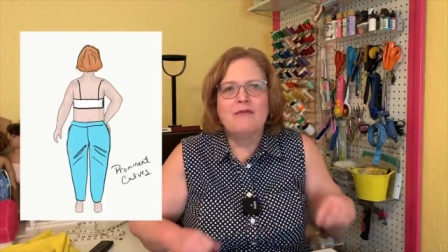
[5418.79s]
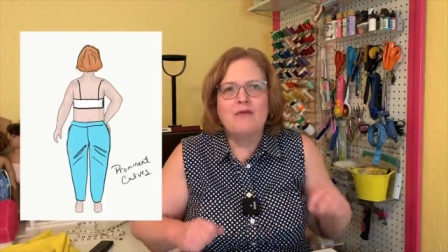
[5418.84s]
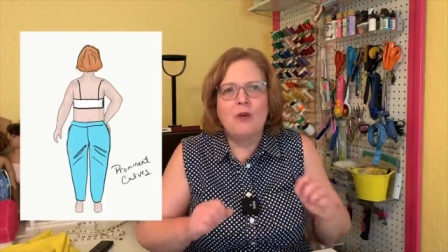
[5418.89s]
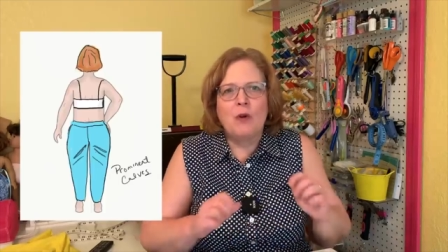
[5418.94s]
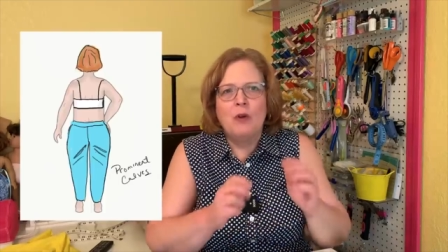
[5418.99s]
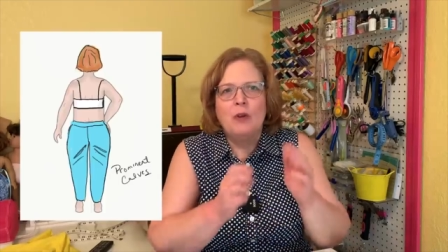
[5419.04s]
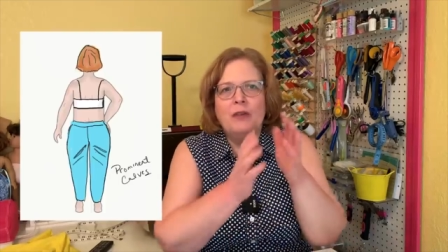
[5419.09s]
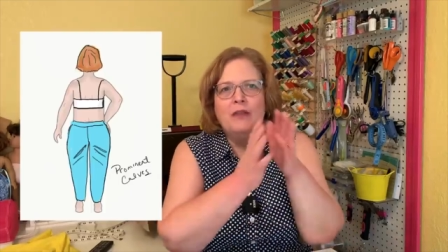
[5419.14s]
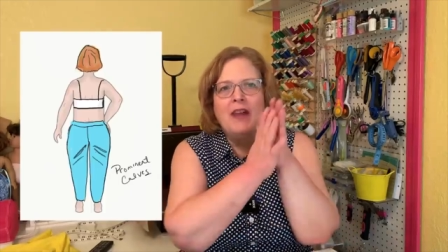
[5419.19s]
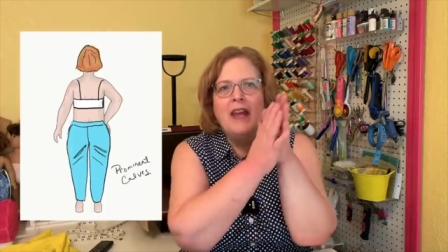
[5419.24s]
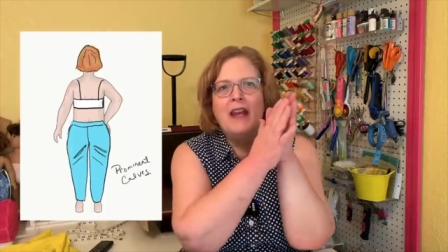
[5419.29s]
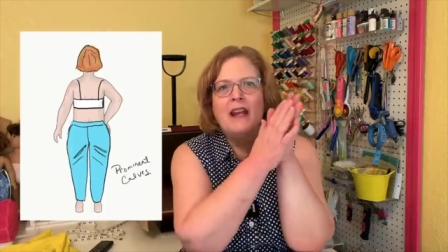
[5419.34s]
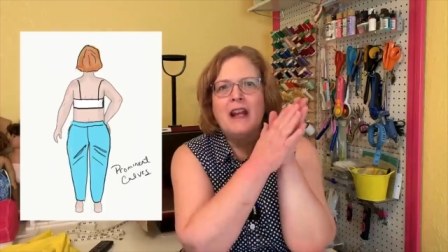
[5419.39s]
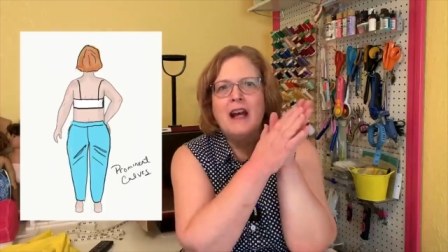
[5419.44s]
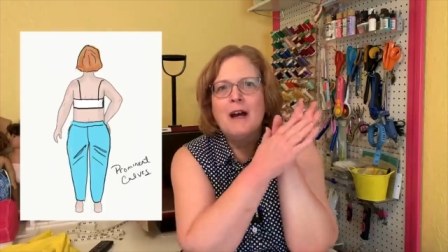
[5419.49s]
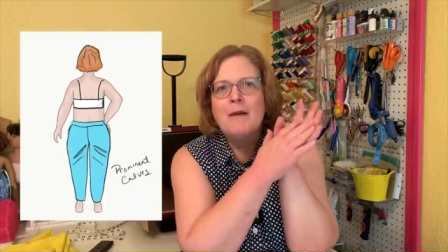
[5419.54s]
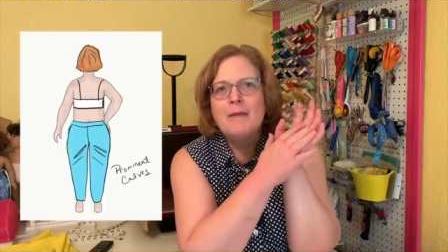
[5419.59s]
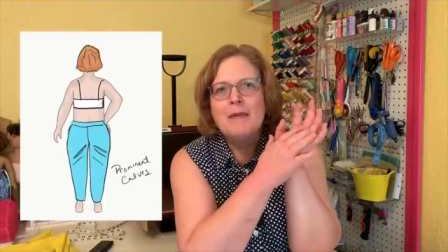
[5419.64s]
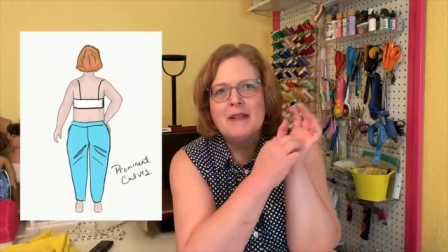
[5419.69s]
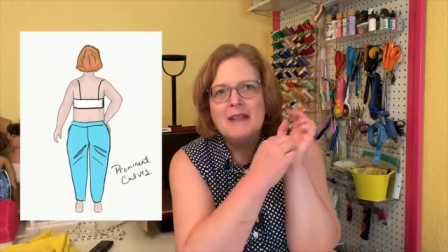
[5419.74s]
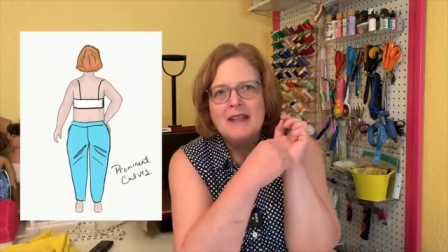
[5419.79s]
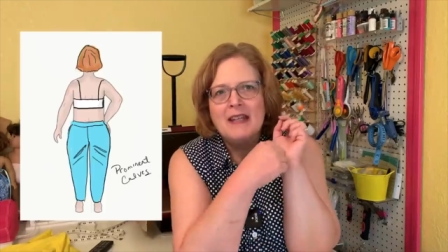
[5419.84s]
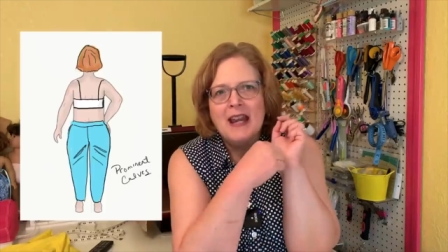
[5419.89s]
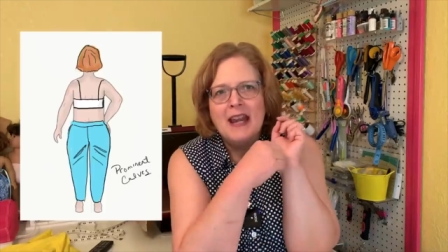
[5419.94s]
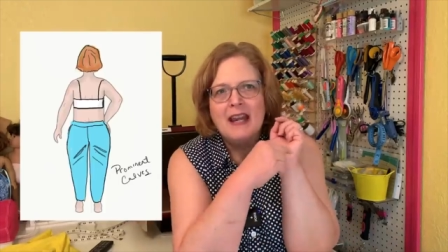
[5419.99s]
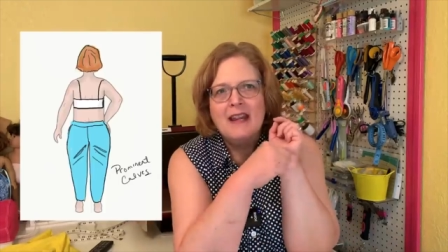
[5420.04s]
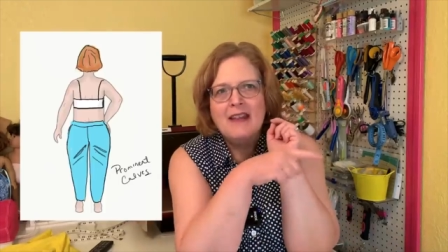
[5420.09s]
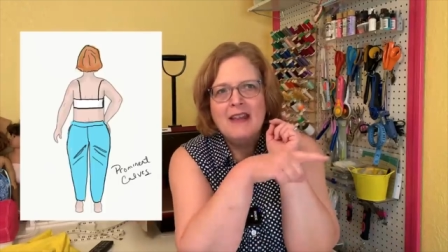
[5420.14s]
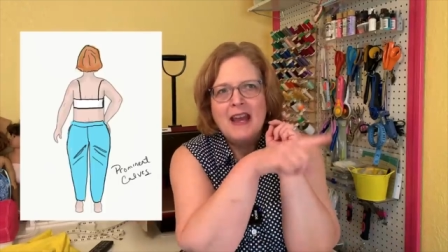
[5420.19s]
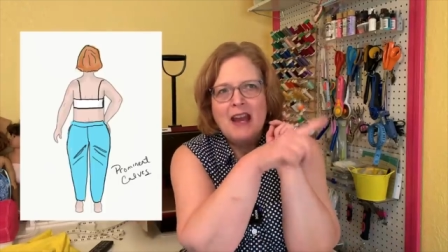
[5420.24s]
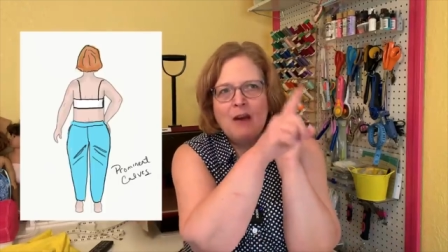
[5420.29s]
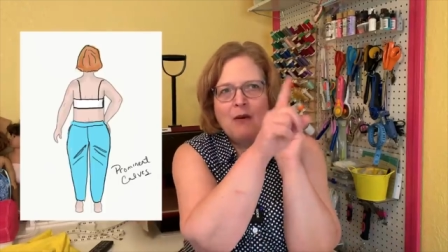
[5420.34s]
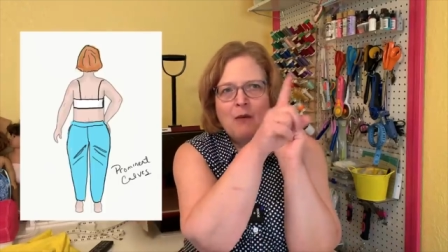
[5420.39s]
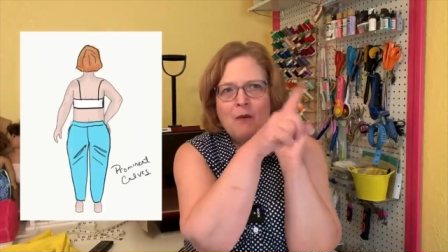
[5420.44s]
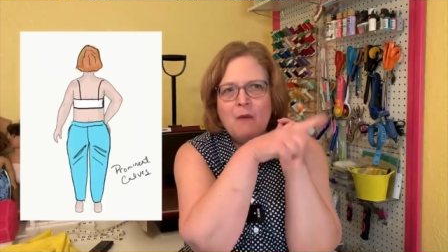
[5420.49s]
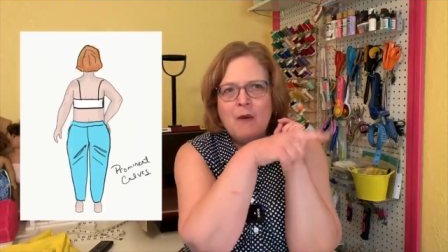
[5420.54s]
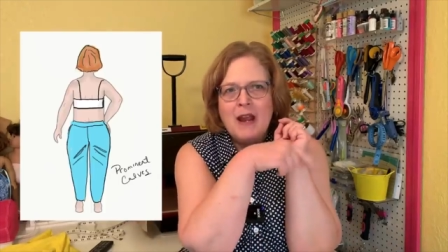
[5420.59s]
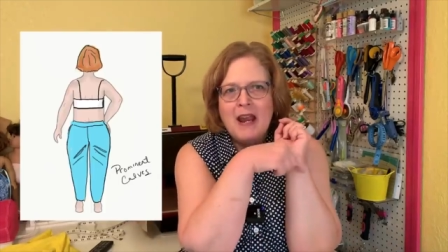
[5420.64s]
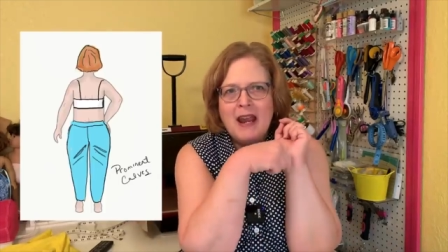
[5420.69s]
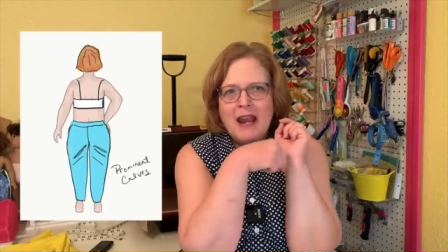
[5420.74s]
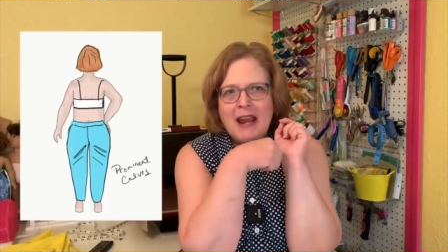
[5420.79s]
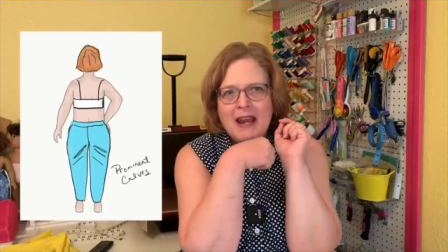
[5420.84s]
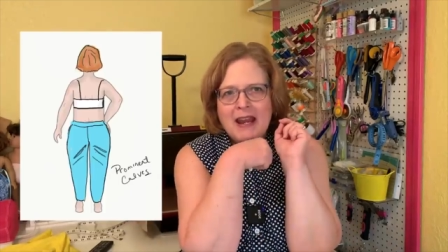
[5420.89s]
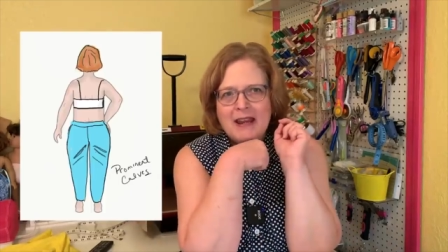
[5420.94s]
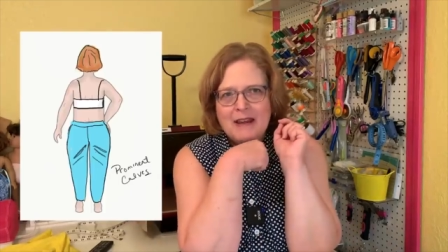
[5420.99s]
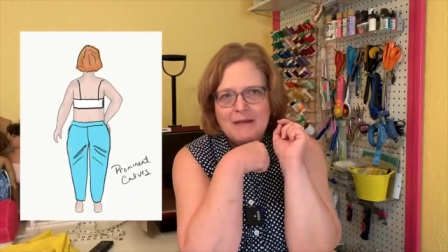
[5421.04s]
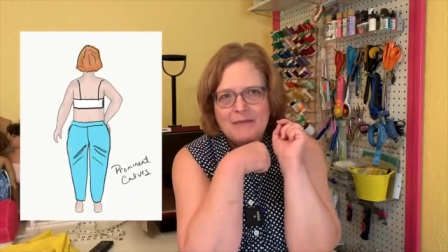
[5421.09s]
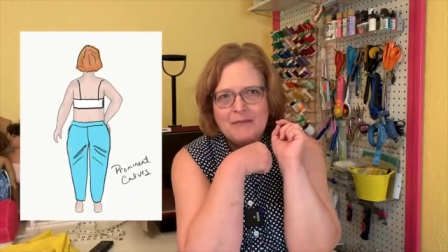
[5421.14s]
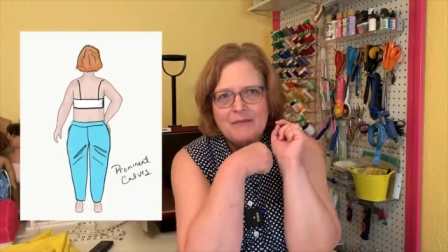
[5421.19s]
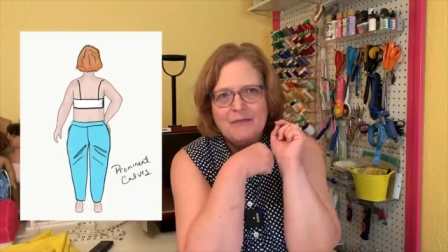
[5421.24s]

fold that up and take that away,